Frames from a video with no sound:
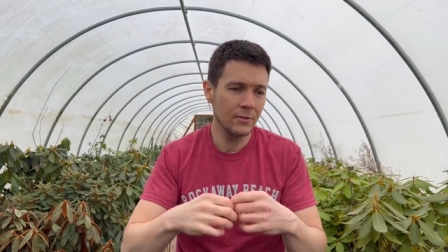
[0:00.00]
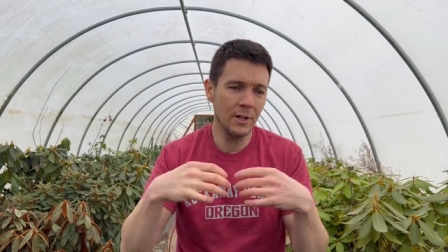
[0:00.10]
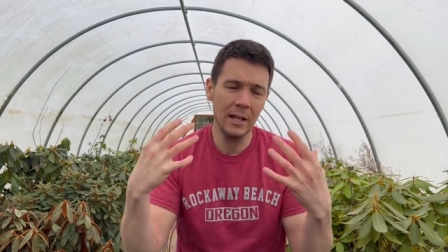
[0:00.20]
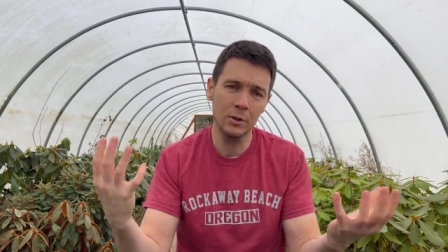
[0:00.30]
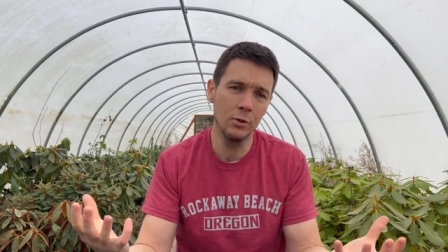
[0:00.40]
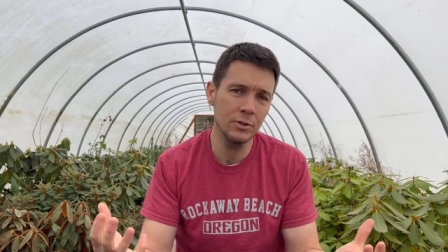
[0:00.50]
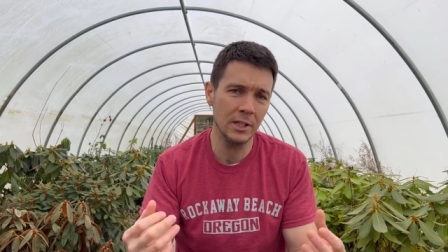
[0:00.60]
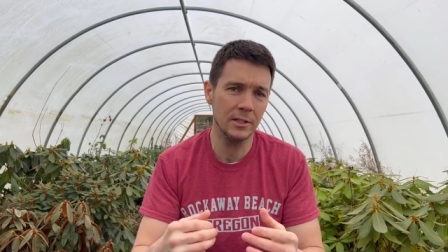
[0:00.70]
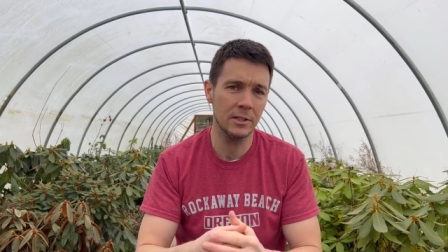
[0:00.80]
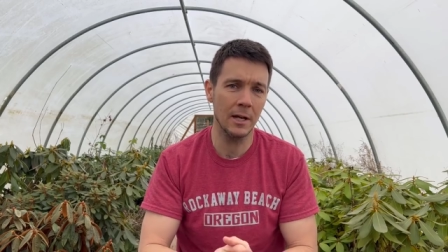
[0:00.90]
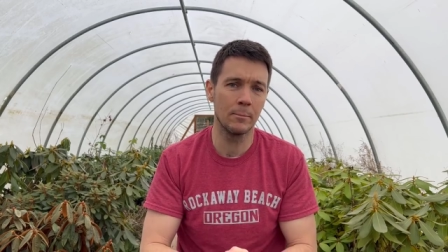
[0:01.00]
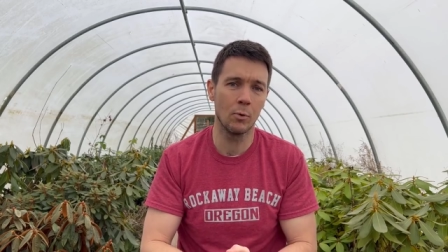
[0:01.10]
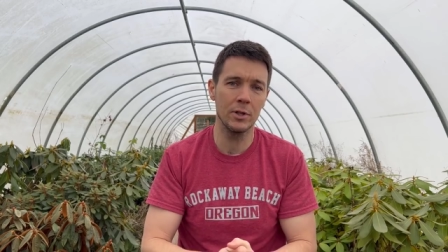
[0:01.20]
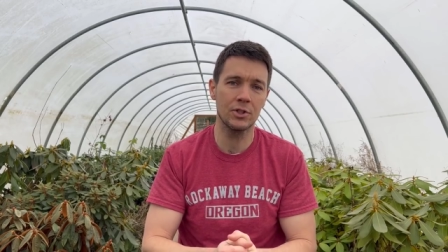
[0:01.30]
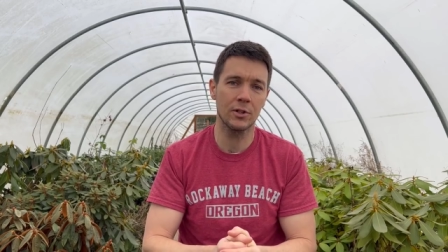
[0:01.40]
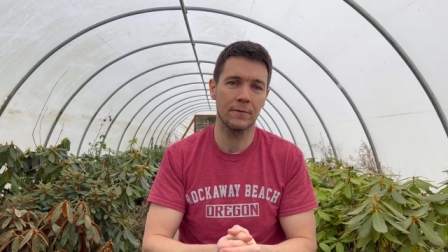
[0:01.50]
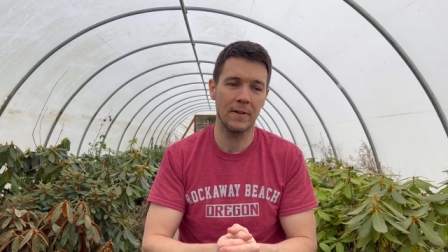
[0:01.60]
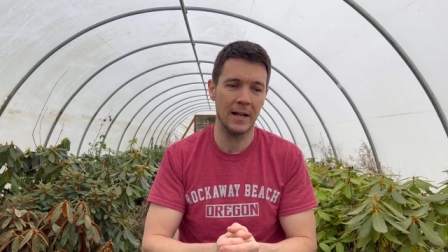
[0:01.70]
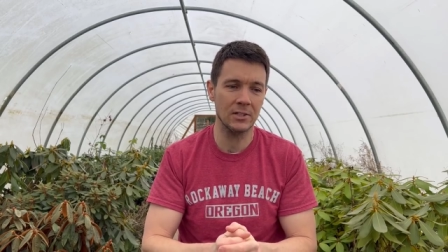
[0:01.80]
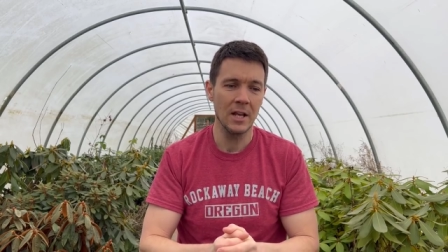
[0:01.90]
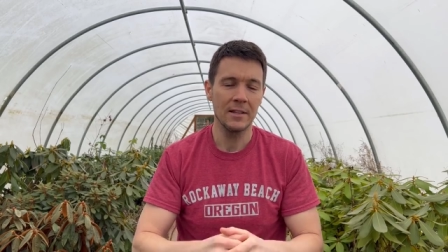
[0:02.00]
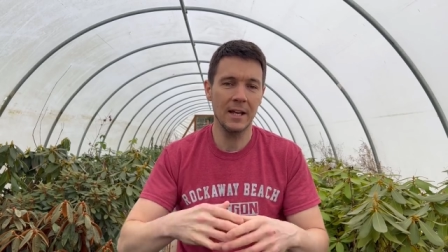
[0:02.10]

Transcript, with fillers: They're not losing a ton of moisture fast.